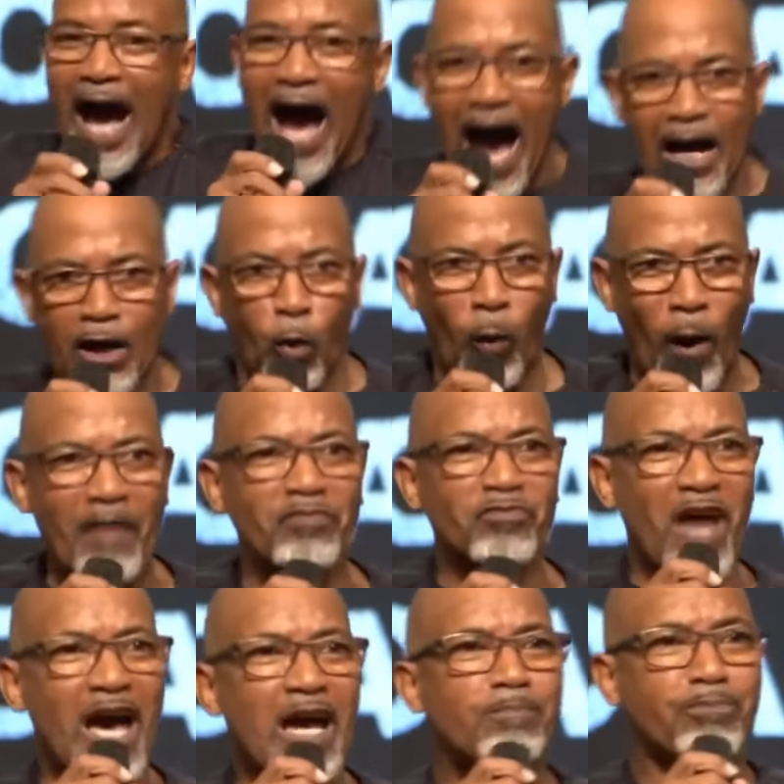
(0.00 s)
And when
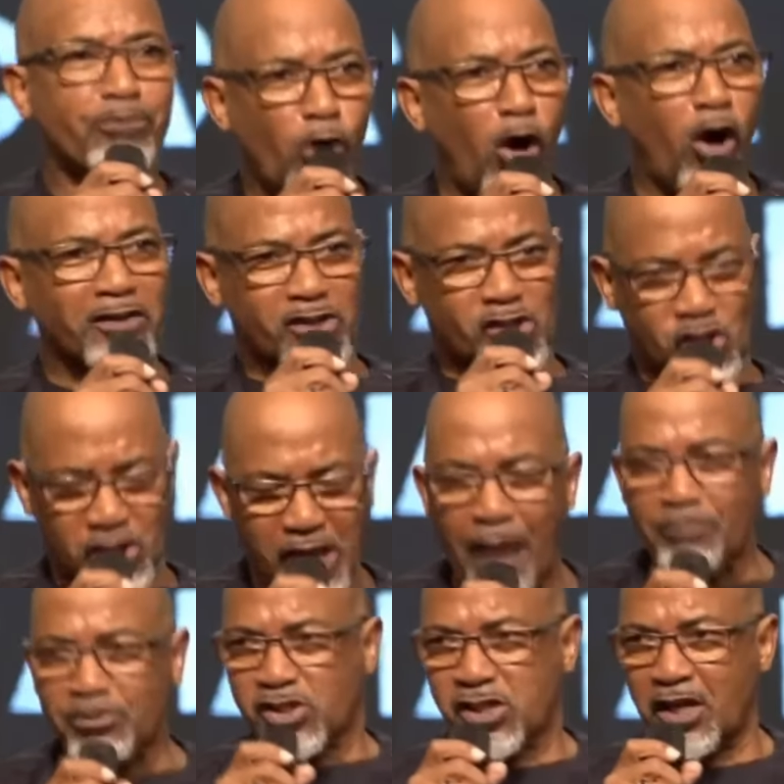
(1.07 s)
they brought
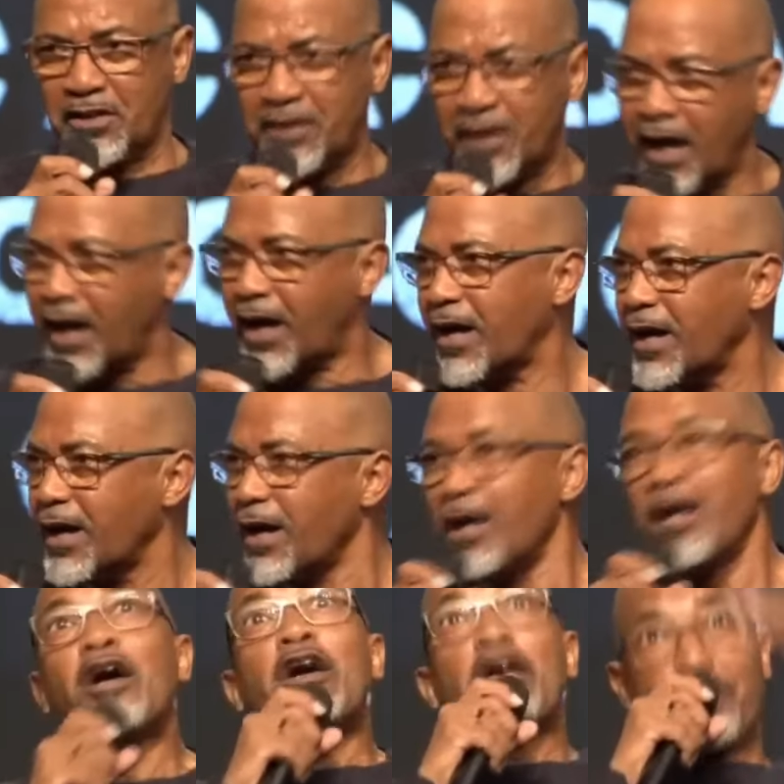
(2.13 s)
Samson,
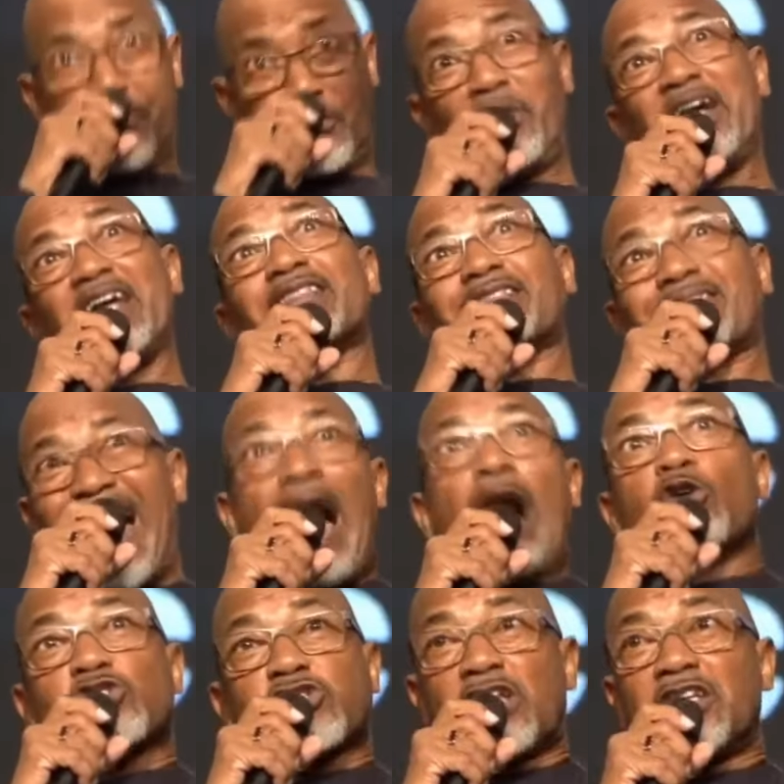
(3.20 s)

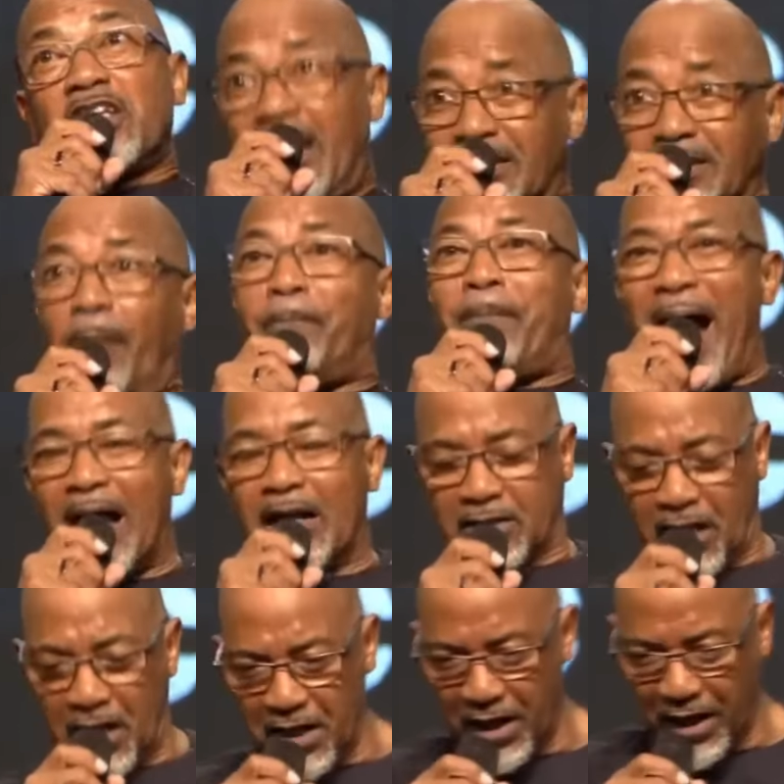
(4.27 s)
3,000 in the
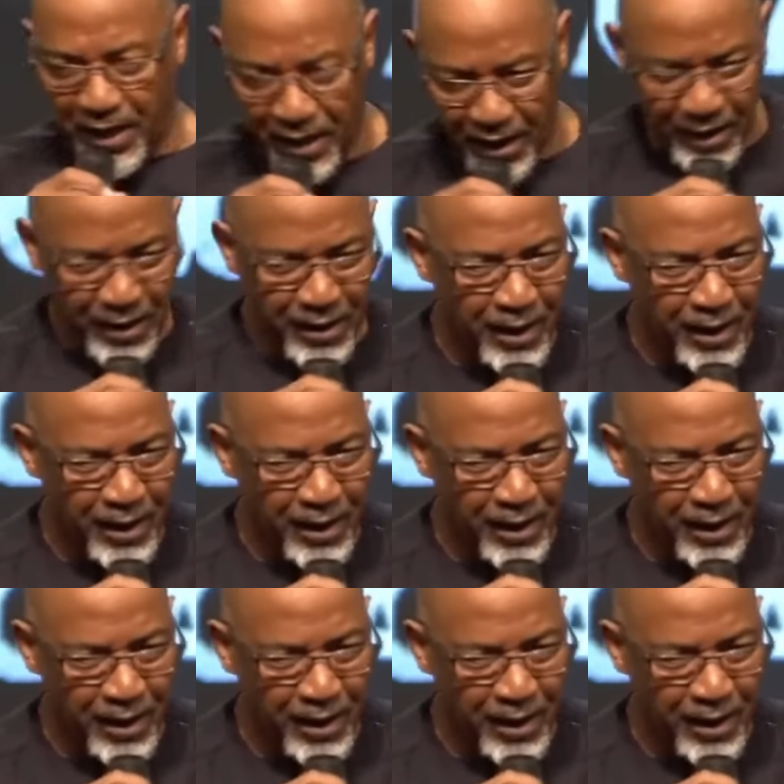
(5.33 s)
balcony,